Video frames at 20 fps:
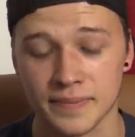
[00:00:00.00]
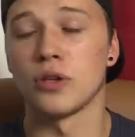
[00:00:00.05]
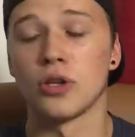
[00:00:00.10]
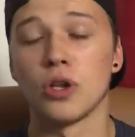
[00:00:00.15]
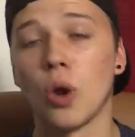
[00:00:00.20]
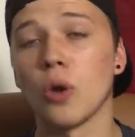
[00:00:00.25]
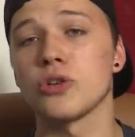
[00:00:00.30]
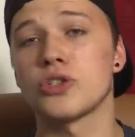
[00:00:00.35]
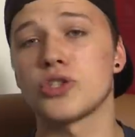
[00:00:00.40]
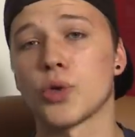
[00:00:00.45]
The
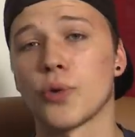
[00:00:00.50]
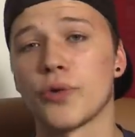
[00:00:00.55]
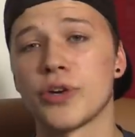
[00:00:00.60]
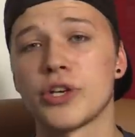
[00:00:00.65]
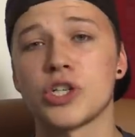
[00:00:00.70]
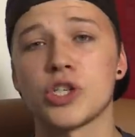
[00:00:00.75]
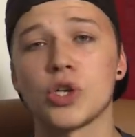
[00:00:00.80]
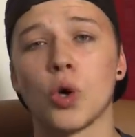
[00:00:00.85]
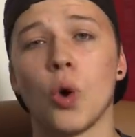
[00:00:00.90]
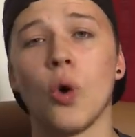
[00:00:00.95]
long story
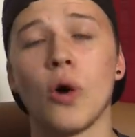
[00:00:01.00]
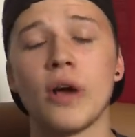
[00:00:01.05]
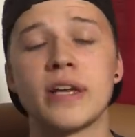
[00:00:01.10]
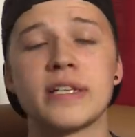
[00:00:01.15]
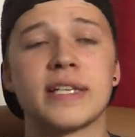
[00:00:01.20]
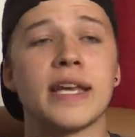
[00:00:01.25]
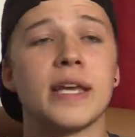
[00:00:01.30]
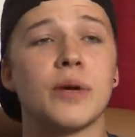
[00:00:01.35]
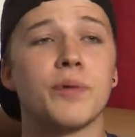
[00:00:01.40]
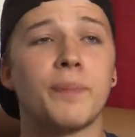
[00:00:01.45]
short
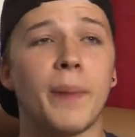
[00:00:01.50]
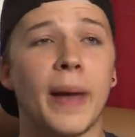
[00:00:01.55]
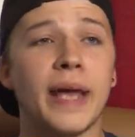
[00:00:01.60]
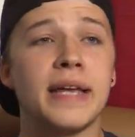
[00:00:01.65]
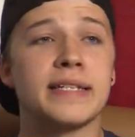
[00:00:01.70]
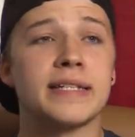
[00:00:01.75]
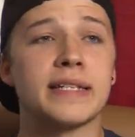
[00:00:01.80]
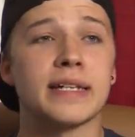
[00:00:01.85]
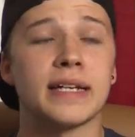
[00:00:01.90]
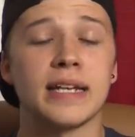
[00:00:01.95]
is he
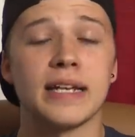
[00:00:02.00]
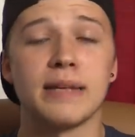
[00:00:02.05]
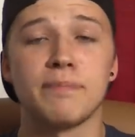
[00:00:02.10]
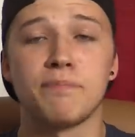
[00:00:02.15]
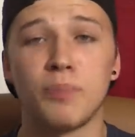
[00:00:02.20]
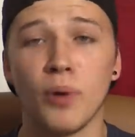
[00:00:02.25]
basically